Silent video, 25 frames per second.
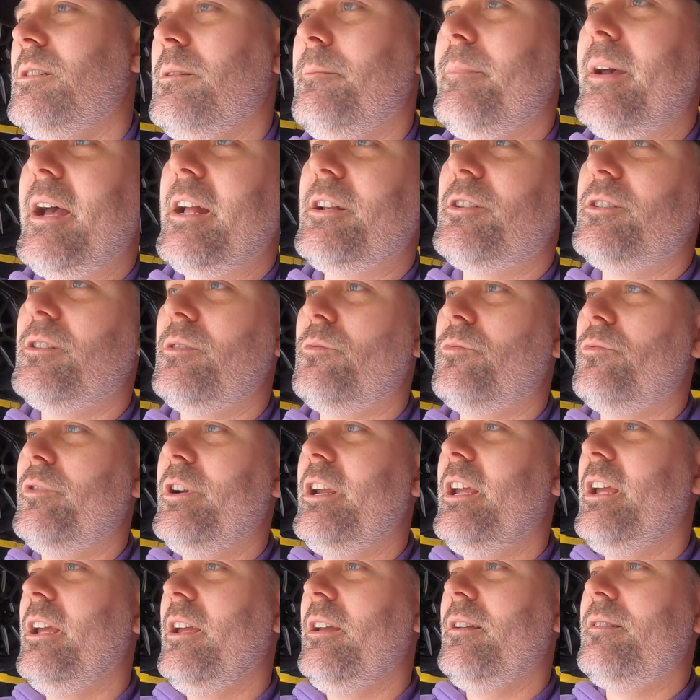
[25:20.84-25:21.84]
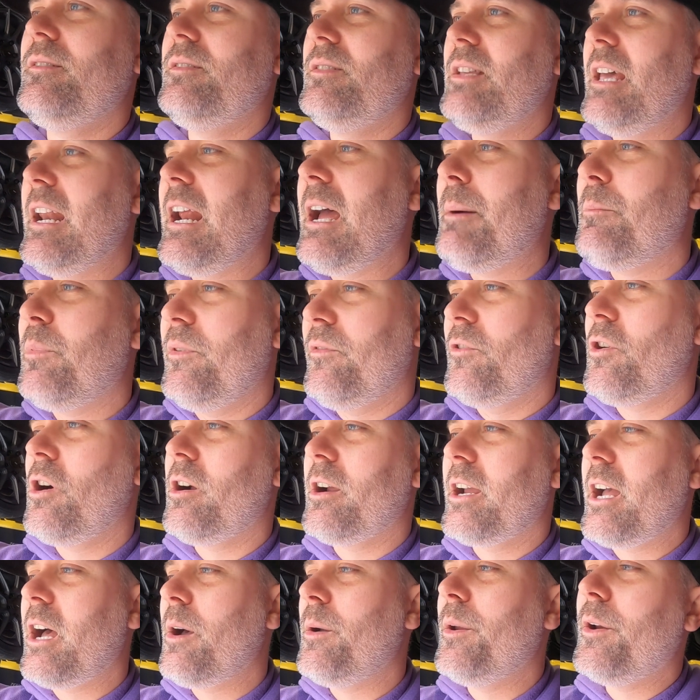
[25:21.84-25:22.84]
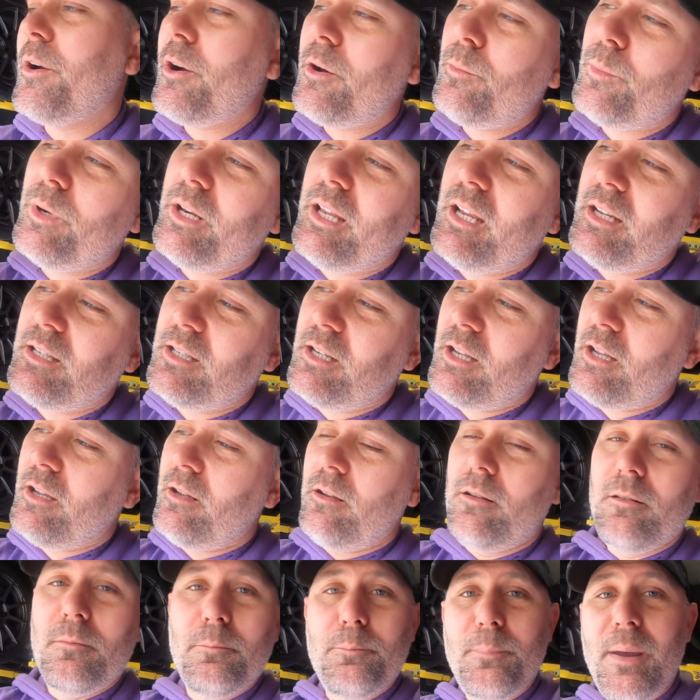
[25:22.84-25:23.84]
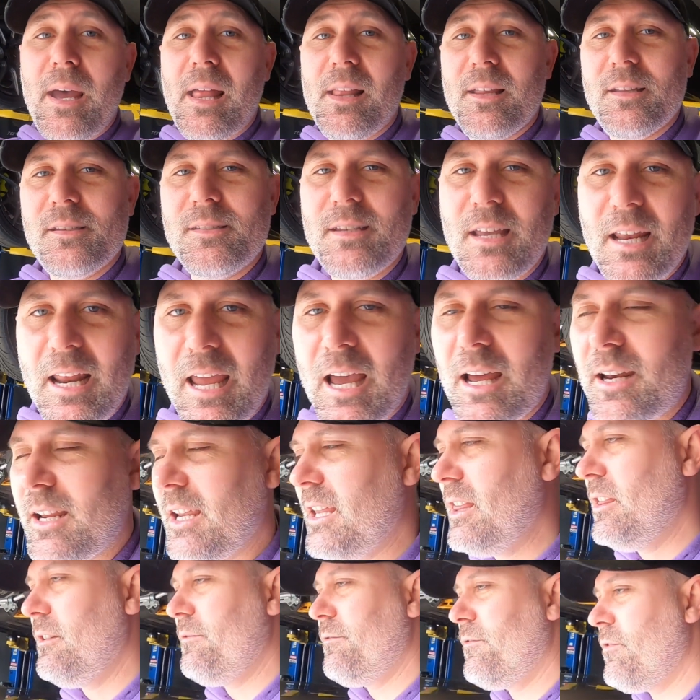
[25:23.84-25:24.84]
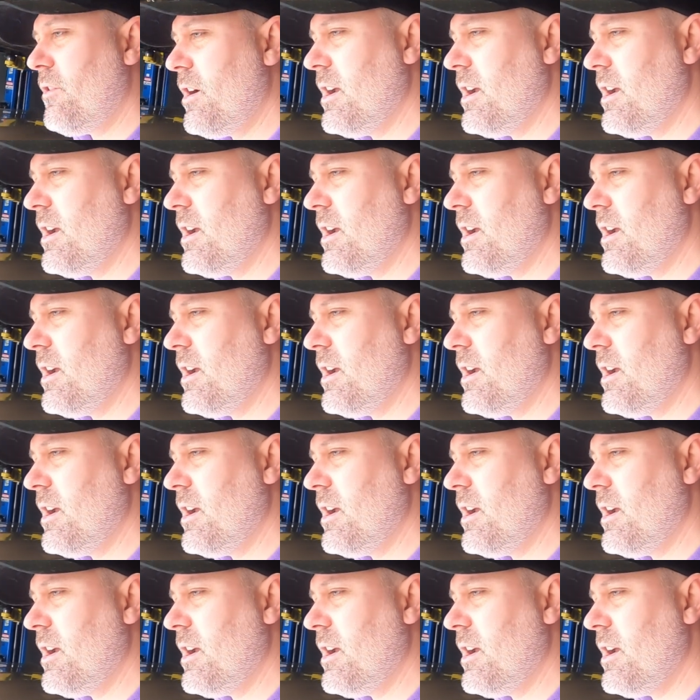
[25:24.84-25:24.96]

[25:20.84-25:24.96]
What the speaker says: to match the rear setup we've got going on. We need to balance that out in the